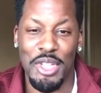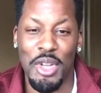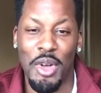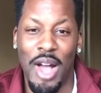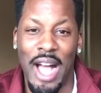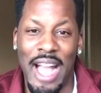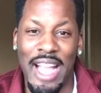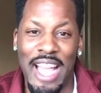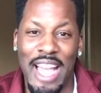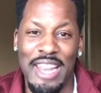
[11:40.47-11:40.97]
You
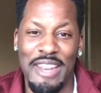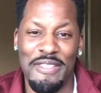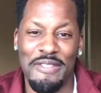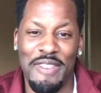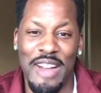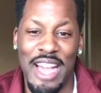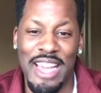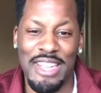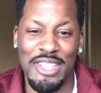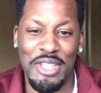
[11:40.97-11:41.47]
know, I got
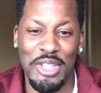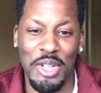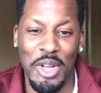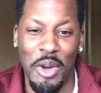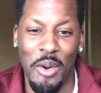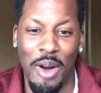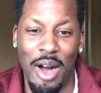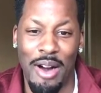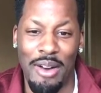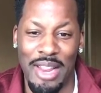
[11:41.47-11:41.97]
invited to
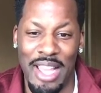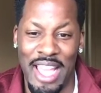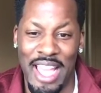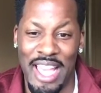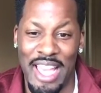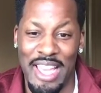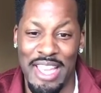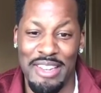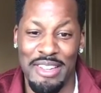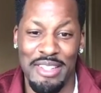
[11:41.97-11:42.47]
go out
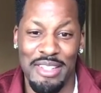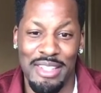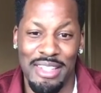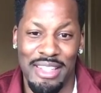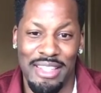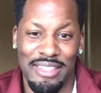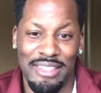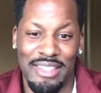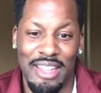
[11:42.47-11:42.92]
and